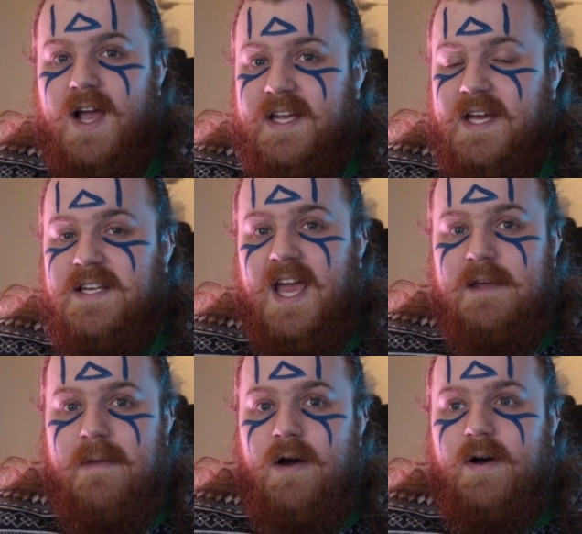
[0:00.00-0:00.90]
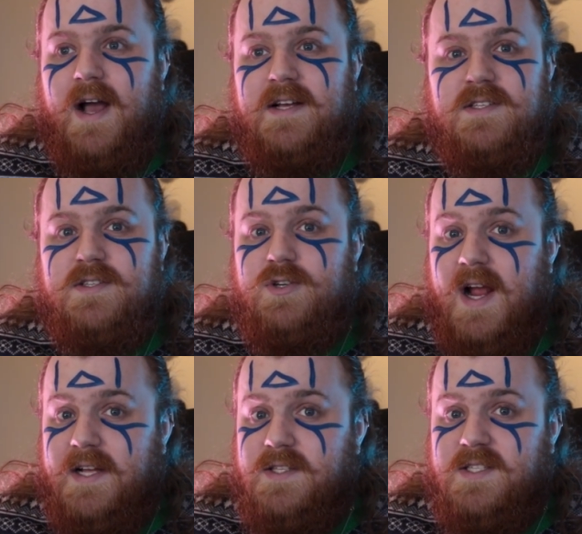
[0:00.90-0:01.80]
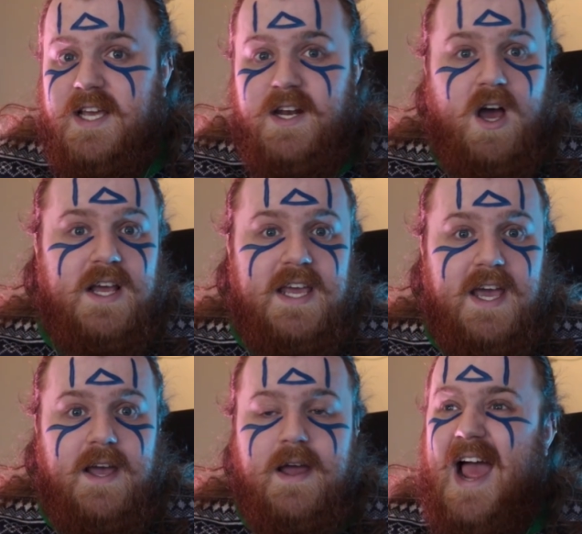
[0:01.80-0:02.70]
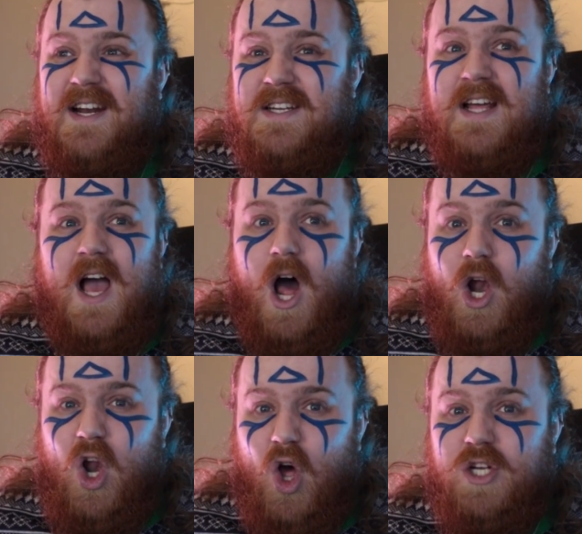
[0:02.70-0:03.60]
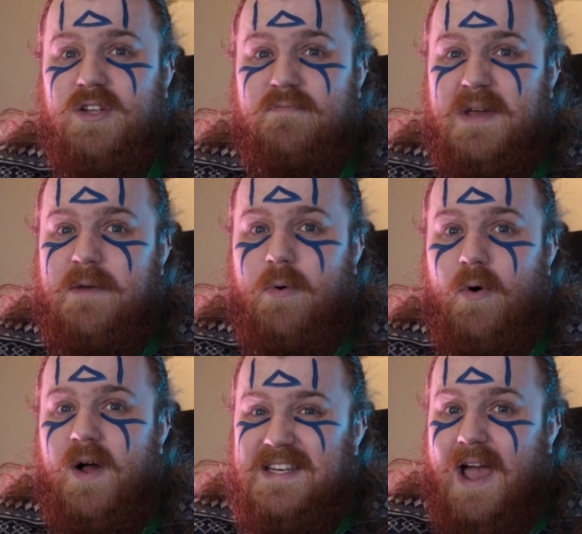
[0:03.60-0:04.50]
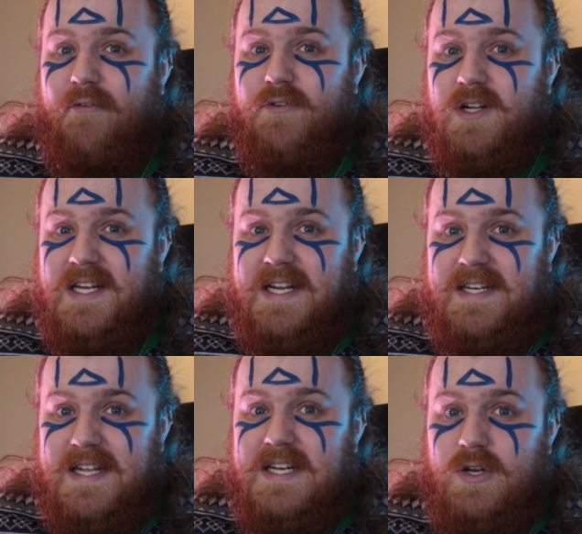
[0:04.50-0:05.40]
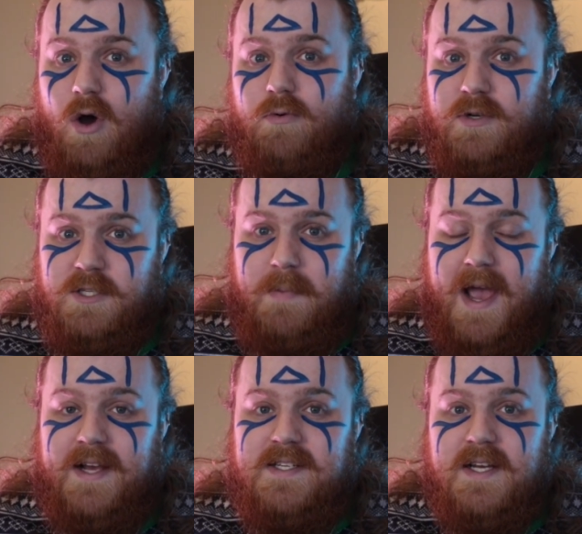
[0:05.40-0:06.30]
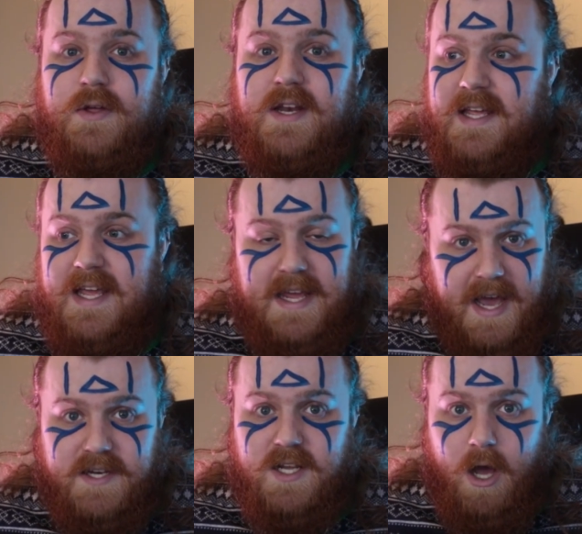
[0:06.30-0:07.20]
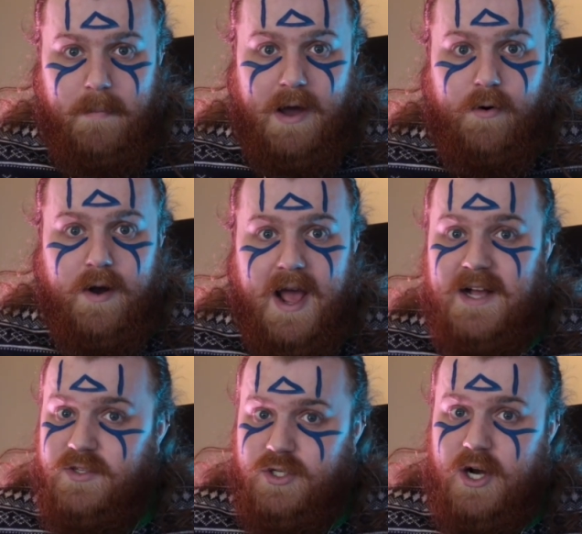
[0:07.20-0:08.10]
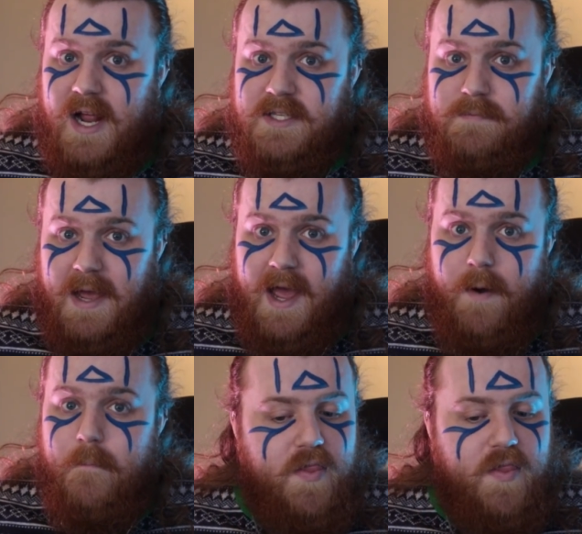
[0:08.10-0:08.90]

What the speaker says: A kid came out as trans in our year, and a lot of people definitely did not respect that he had come out as a trans man.